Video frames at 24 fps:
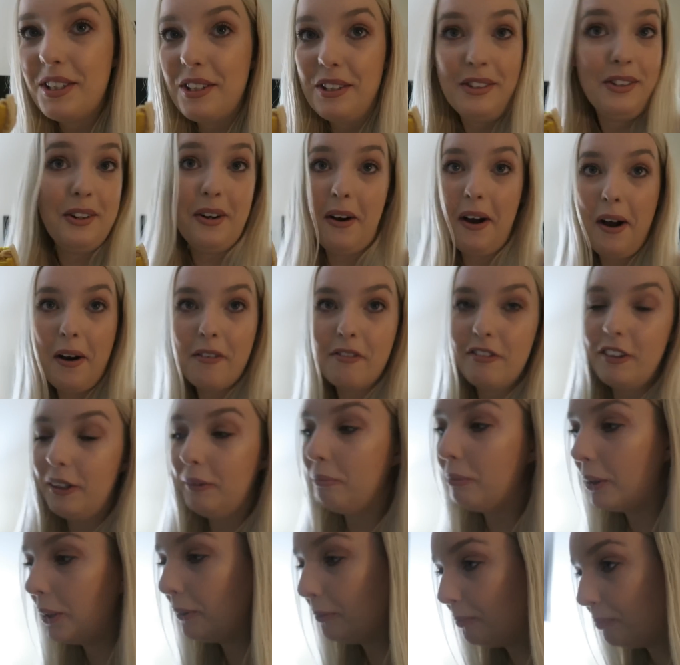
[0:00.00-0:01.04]
It's not healthy,
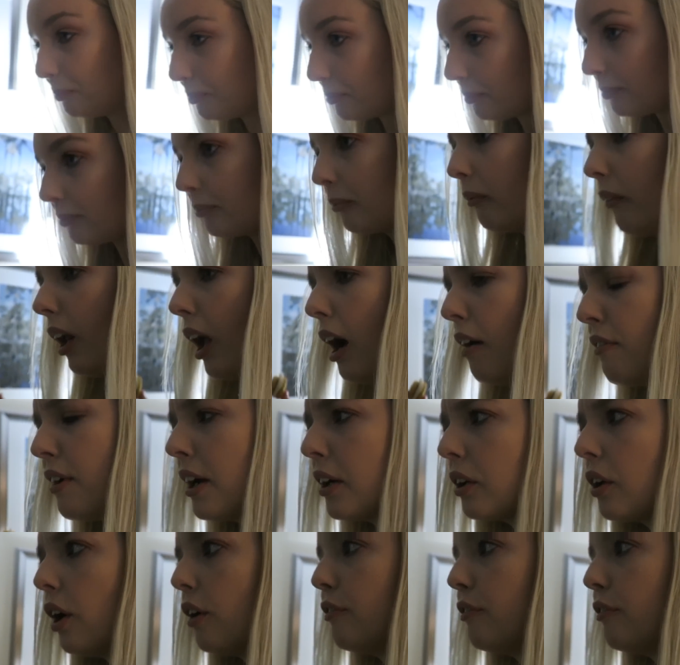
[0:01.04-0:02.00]
but I've had a